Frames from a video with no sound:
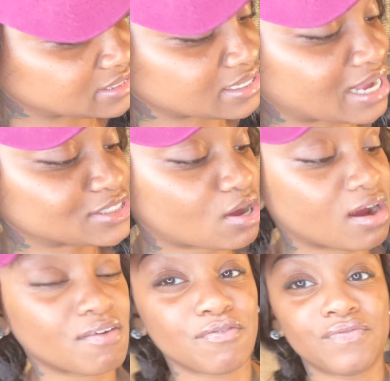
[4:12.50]
knots
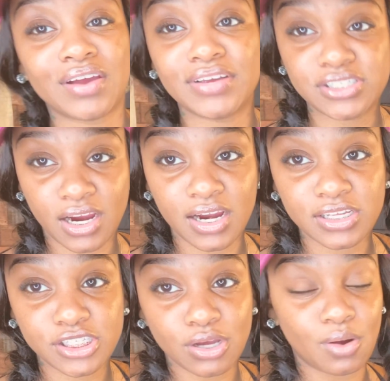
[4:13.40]
are very
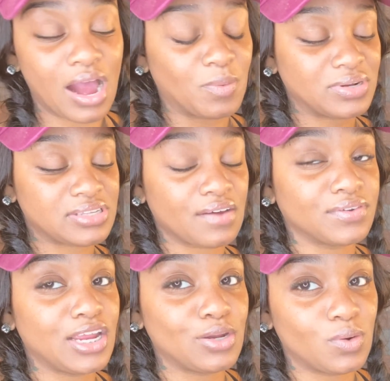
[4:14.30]
dark, so I would
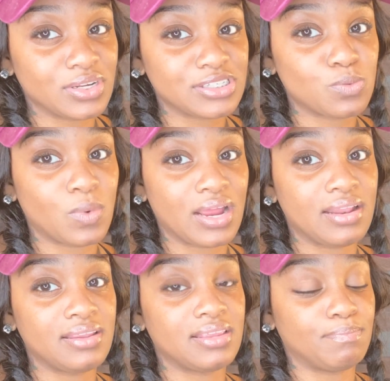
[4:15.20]
definitely notice
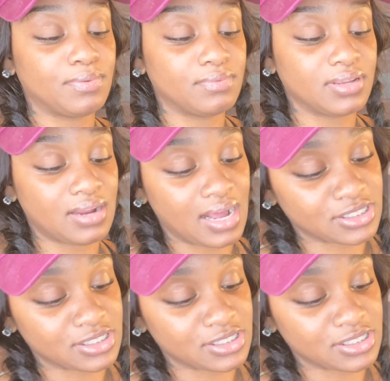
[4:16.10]
when the knot